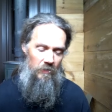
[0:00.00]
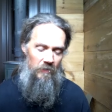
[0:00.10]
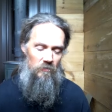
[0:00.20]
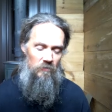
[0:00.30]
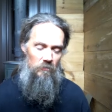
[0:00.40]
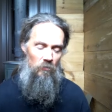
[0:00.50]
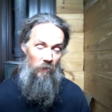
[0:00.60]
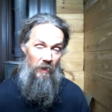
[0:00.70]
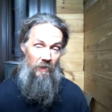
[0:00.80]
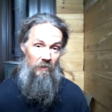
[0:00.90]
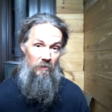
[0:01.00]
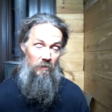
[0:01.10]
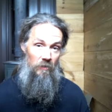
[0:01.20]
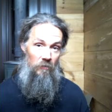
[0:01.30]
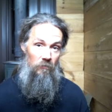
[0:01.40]
that's great
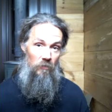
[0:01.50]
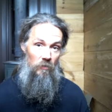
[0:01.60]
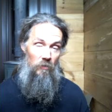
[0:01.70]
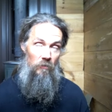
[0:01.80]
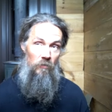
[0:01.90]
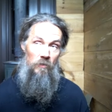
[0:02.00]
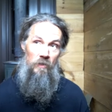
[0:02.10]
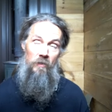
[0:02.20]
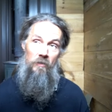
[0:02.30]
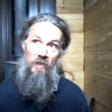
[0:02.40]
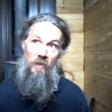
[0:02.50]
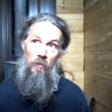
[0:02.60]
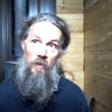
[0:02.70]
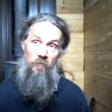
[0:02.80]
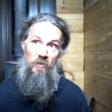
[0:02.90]
if if you can understand
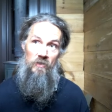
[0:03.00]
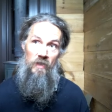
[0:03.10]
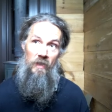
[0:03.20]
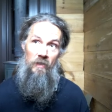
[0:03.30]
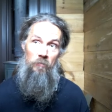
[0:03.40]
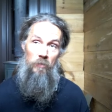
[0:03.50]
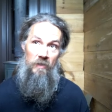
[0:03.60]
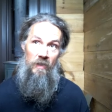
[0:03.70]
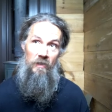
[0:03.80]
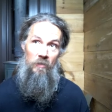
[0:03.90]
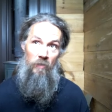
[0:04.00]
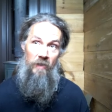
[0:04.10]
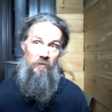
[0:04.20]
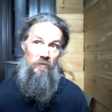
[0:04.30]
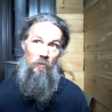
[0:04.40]
what I've just said and put that into
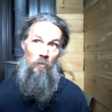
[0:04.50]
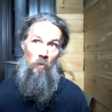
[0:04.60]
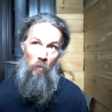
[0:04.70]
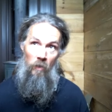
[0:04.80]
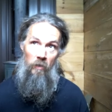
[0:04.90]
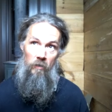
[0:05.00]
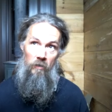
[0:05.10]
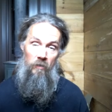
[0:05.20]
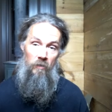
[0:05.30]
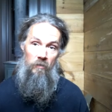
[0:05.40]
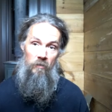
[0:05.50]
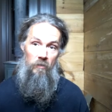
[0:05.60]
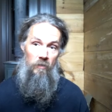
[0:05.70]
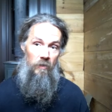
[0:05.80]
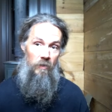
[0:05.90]
practice, it will work
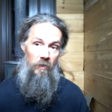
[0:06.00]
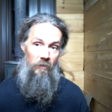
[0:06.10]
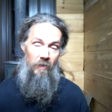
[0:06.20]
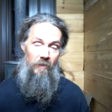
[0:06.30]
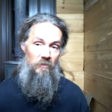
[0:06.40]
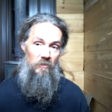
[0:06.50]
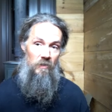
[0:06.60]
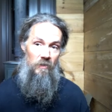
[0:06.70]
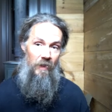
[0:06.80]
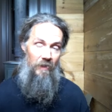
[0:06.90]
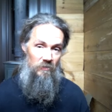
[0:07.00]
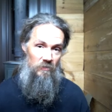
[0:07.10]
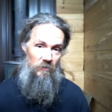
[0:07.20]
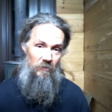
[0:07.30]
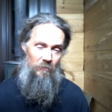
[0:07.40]
and that's the
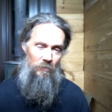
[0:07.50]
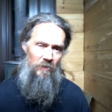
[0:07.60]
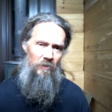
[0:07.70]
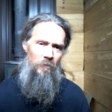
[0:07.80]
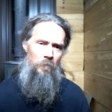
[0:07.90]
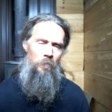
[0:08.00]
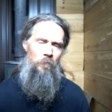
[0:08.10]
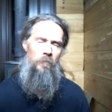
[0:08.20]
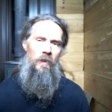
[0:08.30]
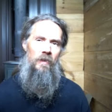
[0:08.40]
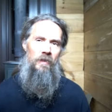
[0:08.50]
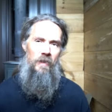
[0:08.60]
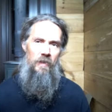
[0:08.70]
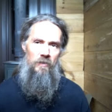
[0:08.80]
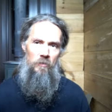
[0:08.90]
essence of it. But
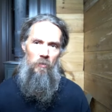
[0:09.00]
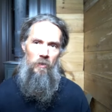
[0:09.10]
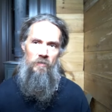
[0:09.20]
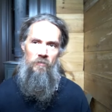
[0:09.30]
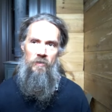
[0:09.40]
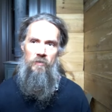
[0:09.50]
getting to the point of